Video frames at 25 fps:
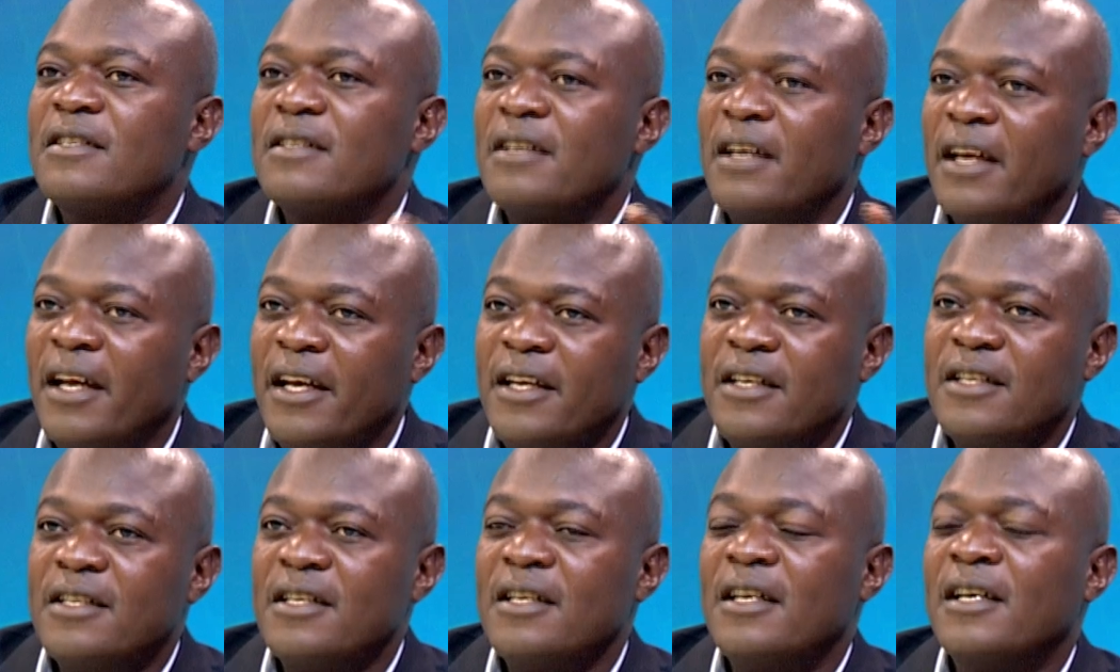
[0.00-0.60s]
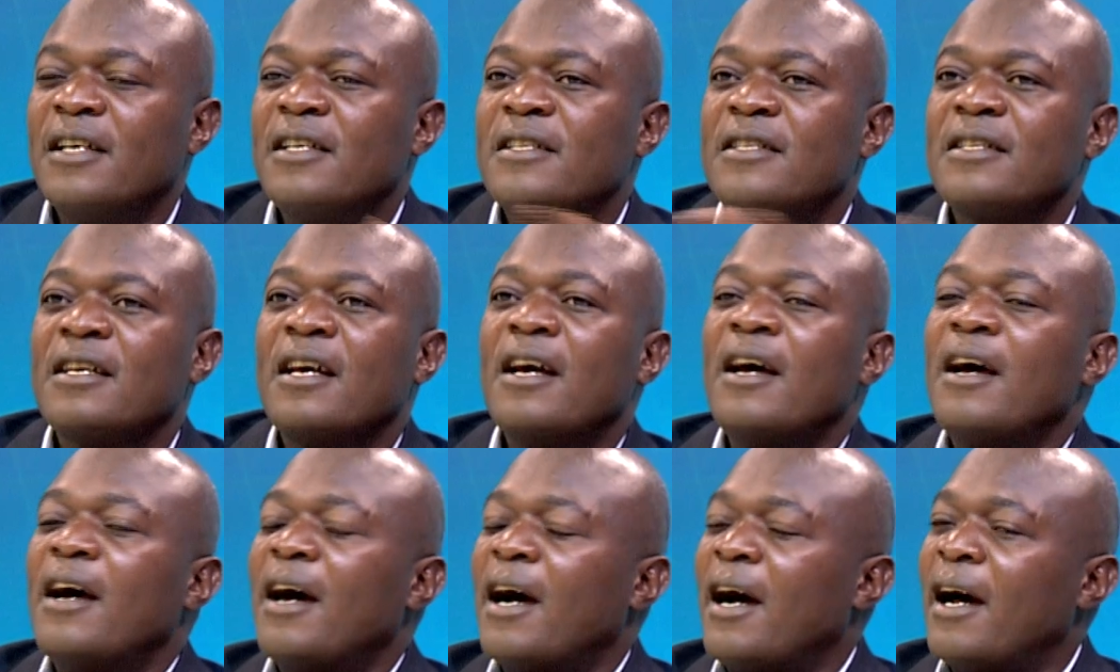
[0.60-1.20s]
8 years
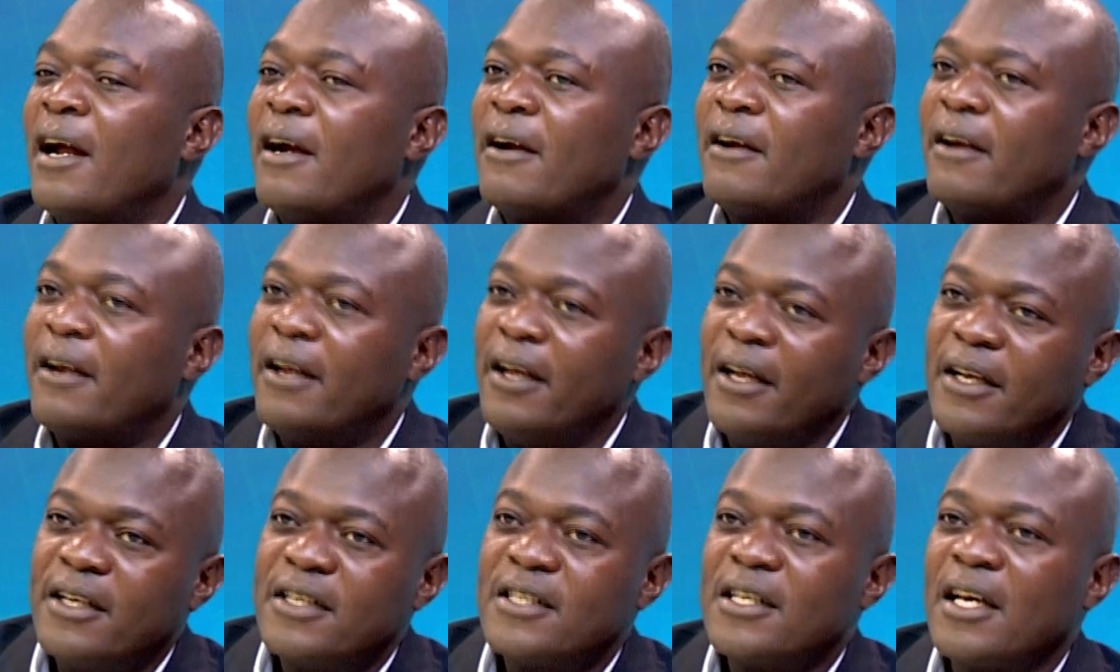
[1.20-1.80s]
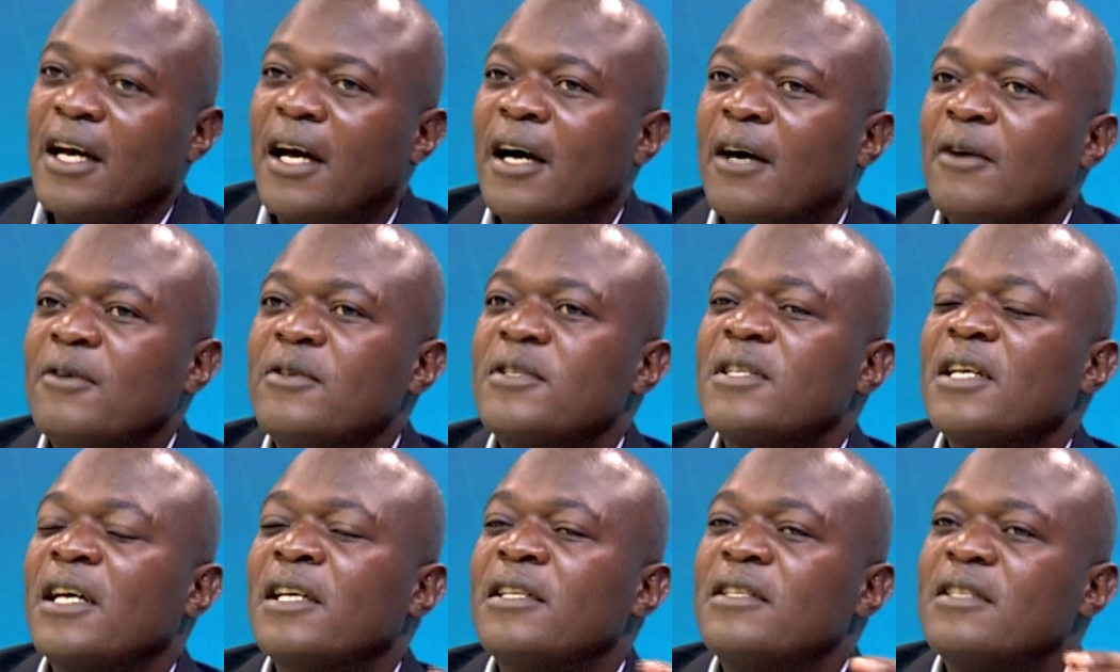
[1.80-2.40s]
are kicked
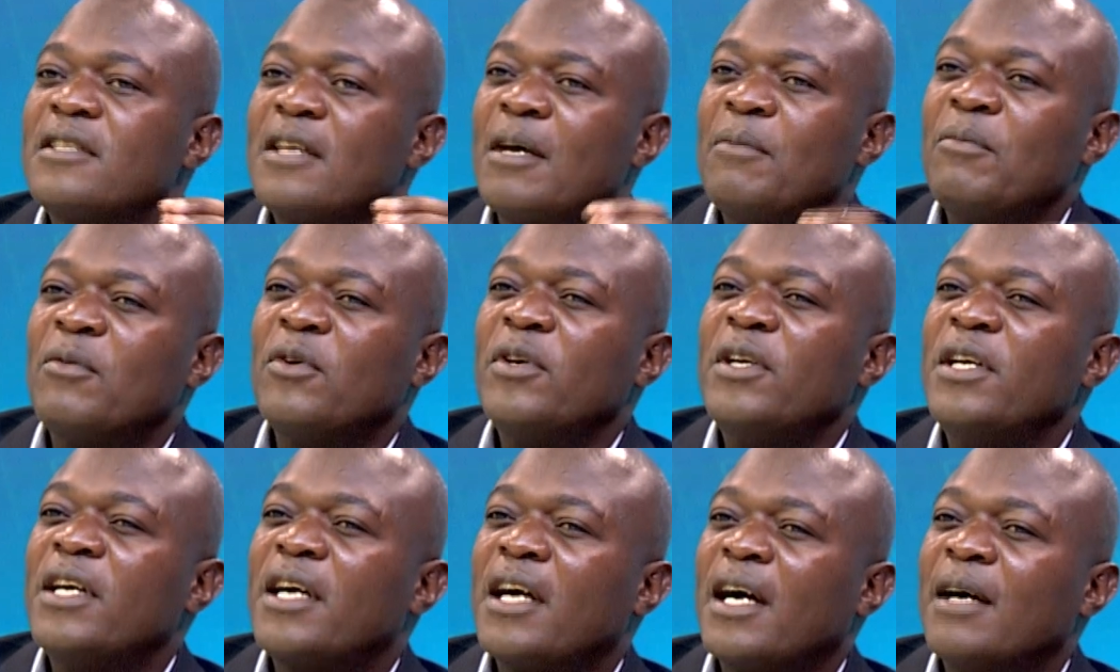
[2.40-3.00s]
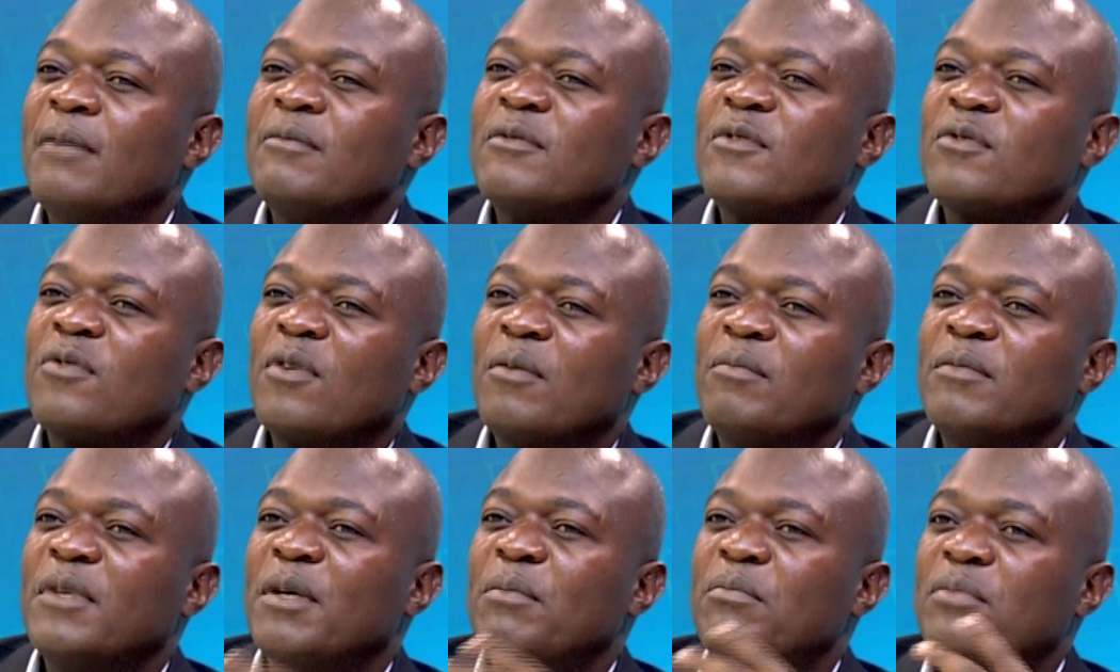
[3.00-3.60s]
out, and somebody comes
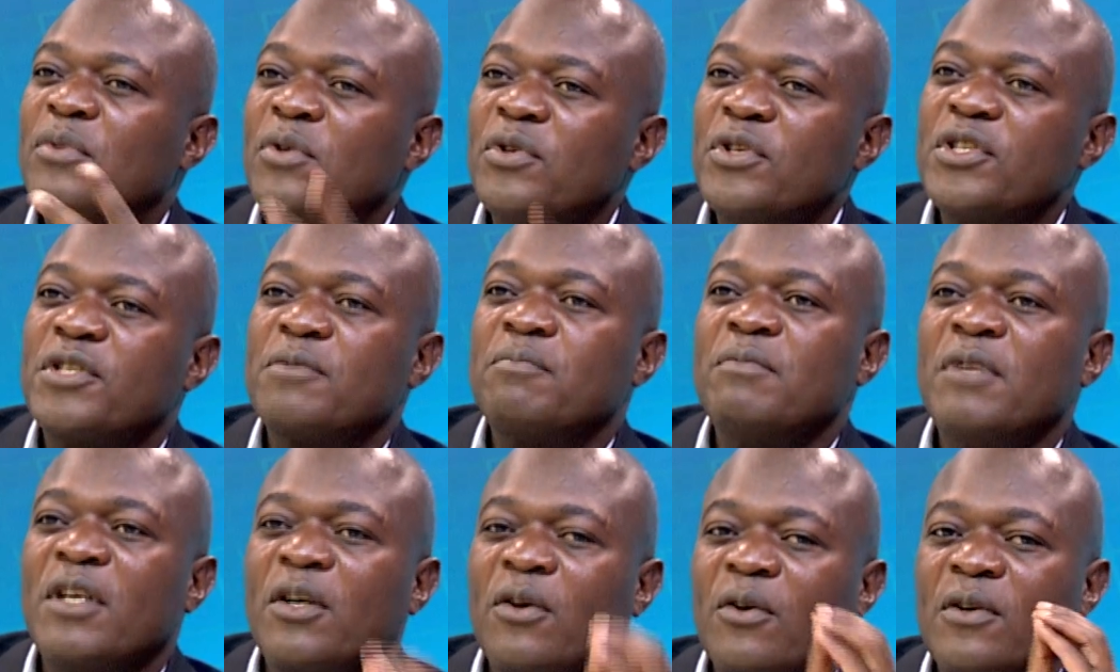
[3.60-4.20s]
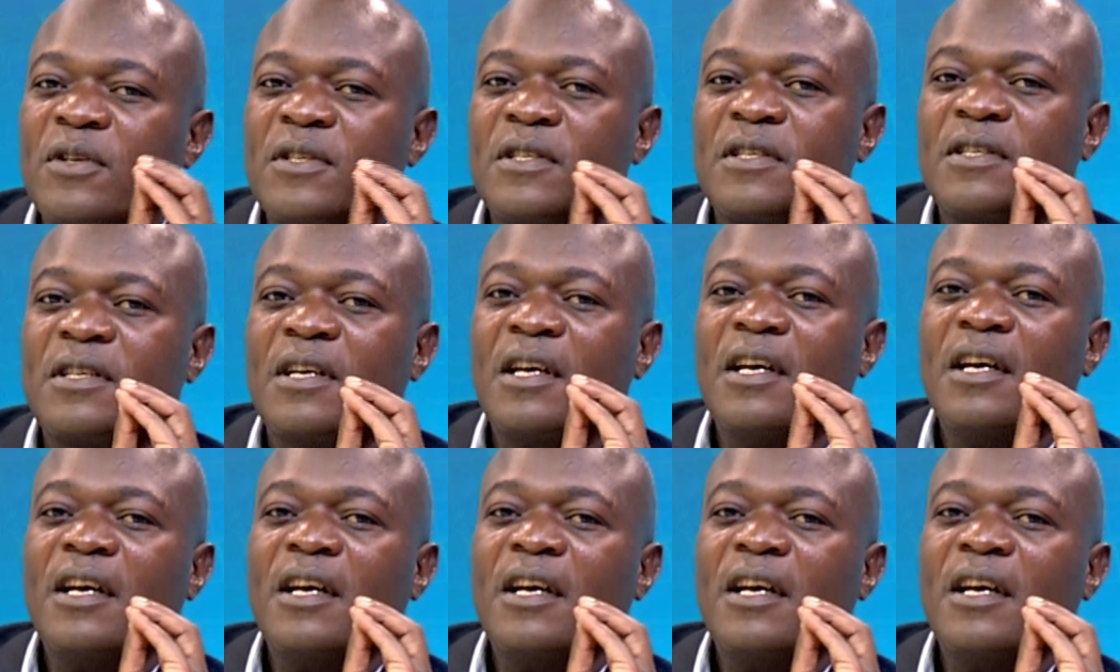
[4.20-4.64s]
from the bush because